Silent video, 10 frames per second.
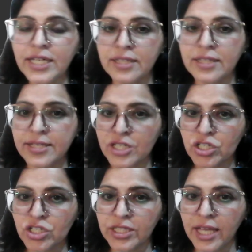
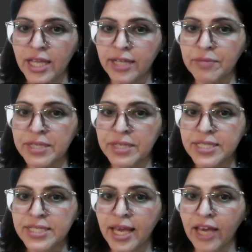transition elements
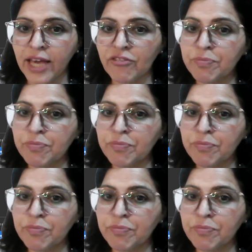have